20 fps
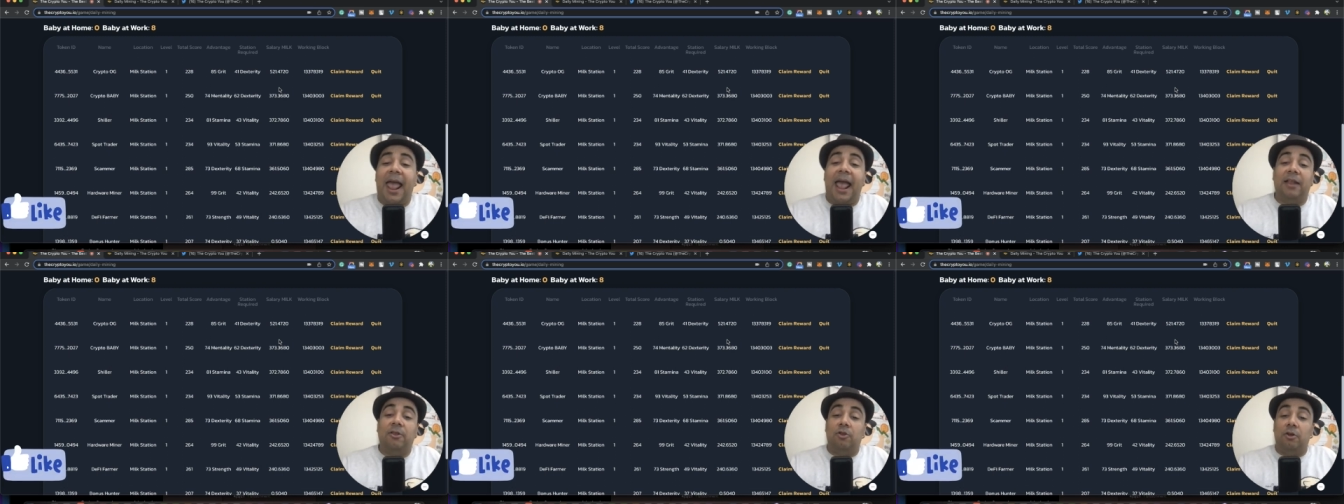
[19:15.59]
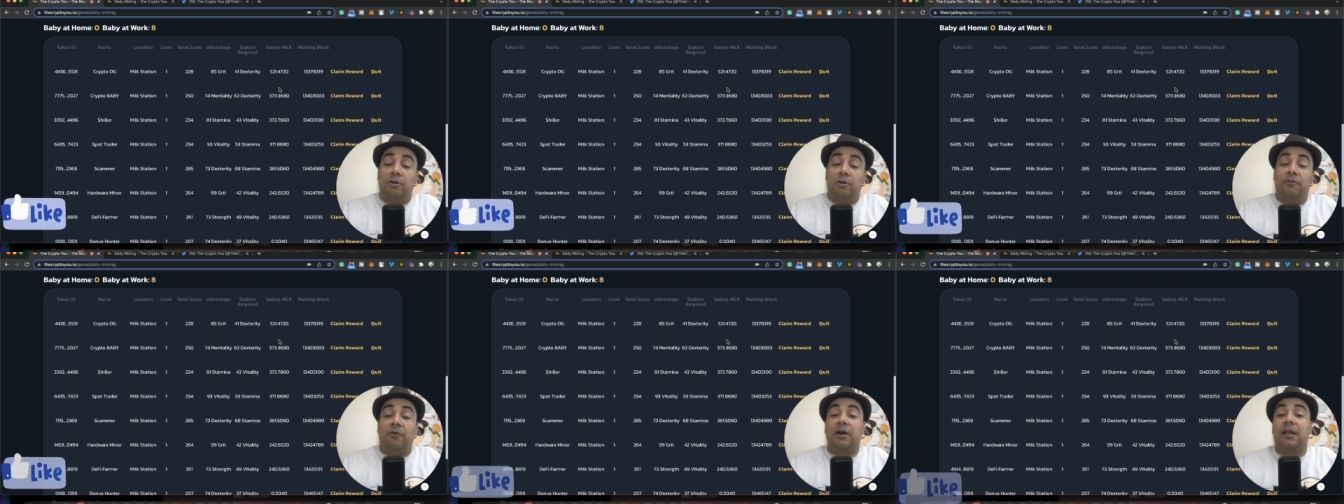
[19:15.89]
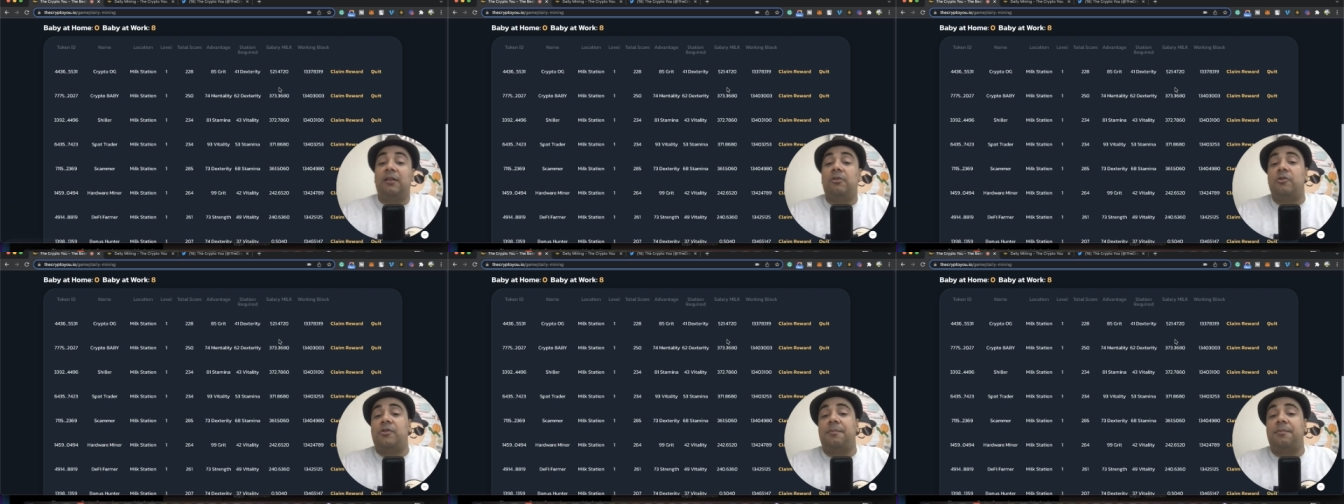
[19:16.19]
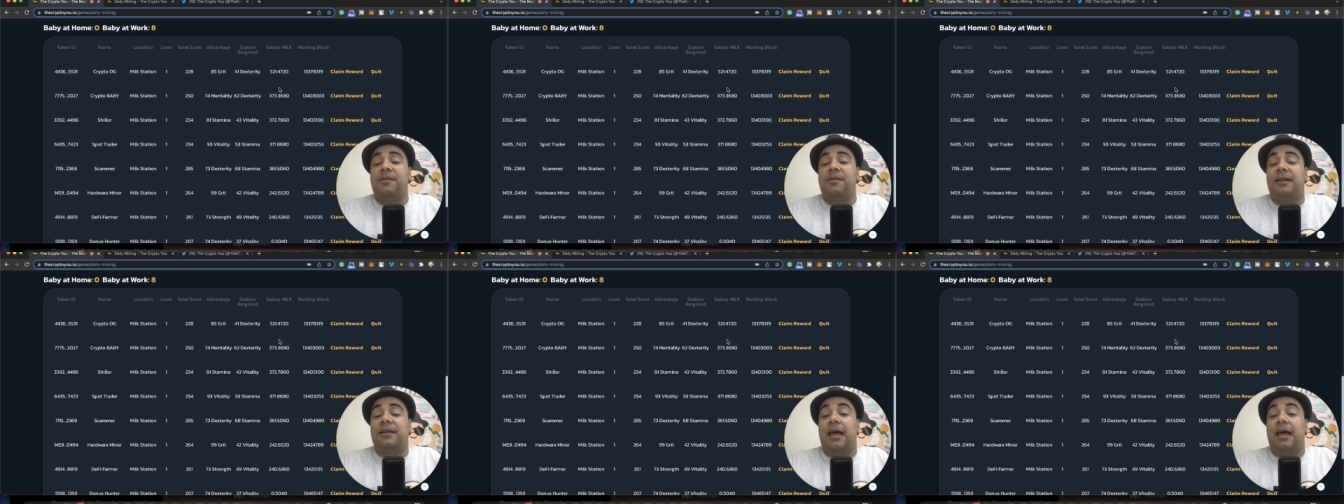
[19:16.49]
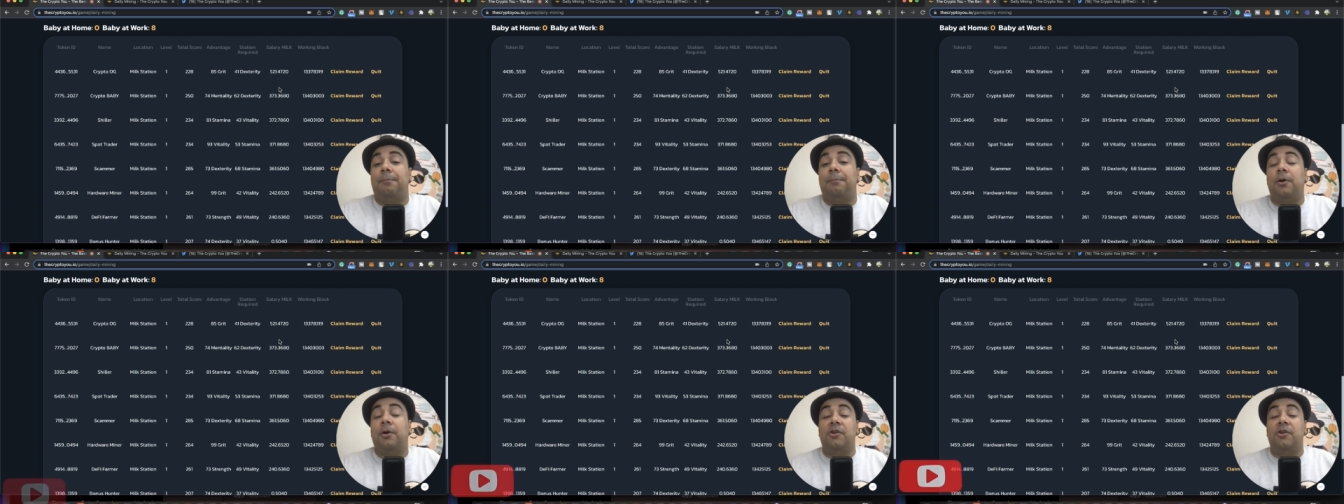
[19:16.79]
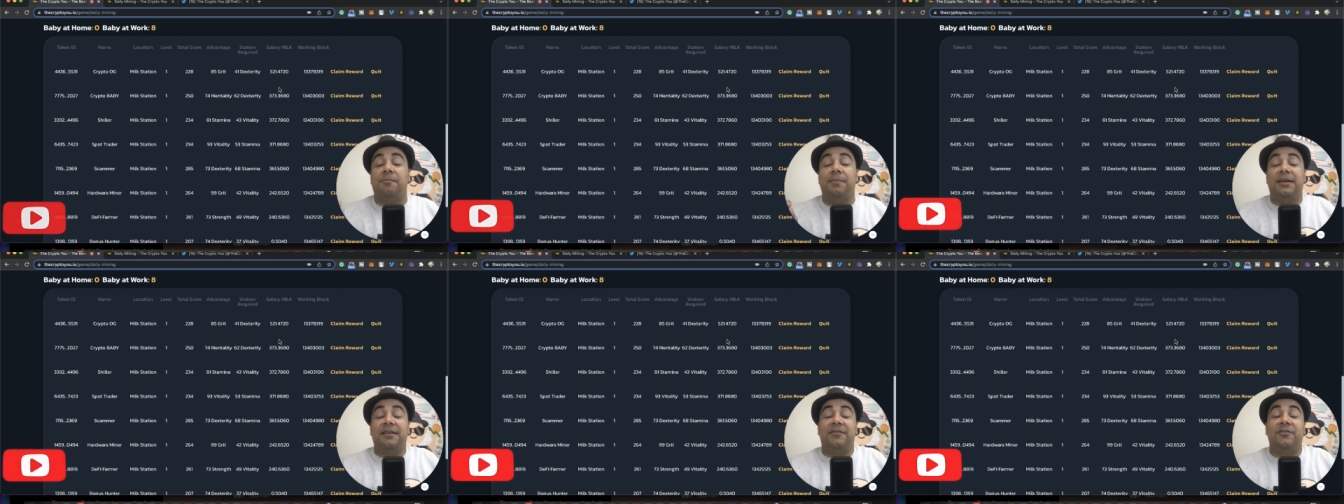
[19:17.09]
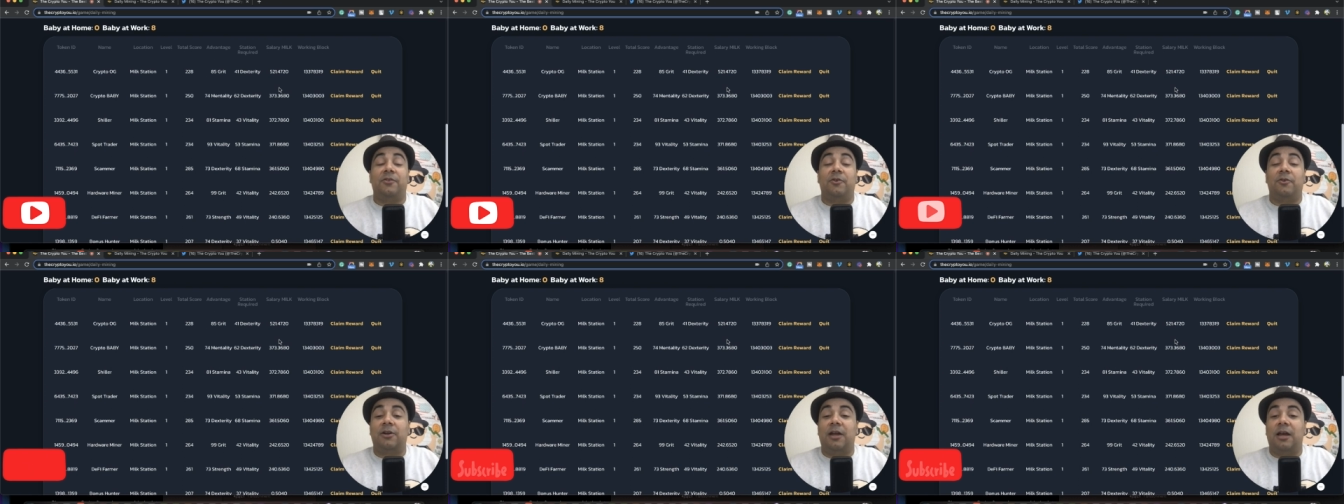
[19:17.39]
And don't forget to subscribe because believe
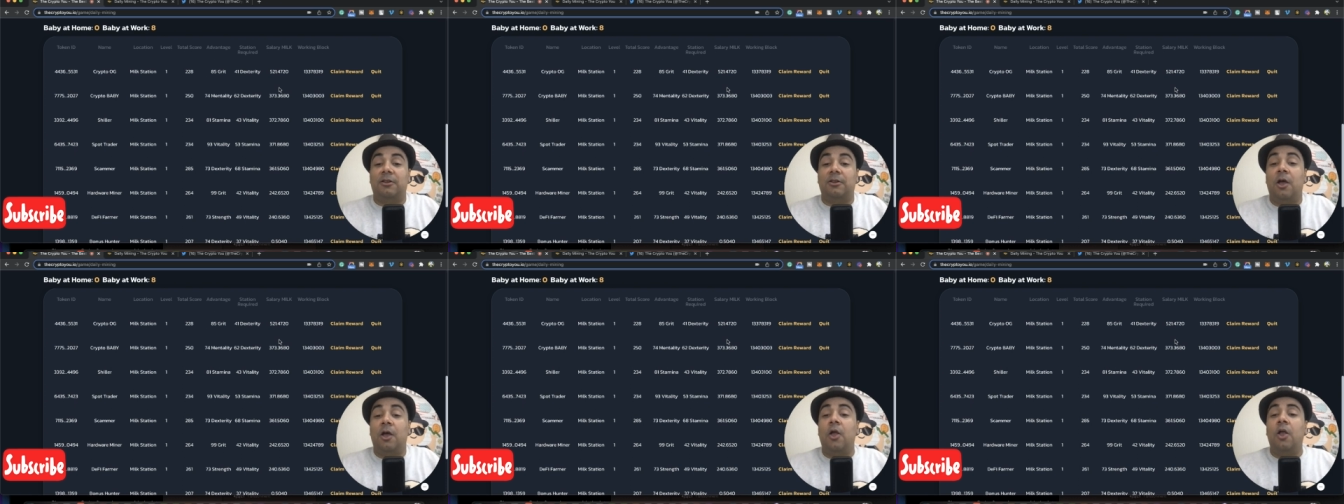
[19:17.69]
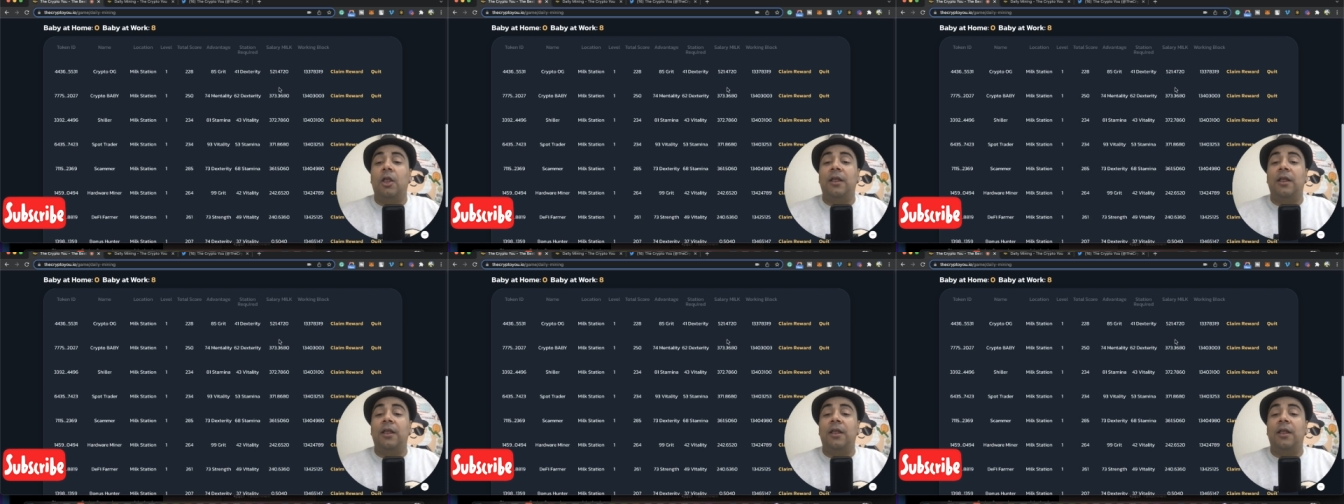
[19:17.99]
it or not,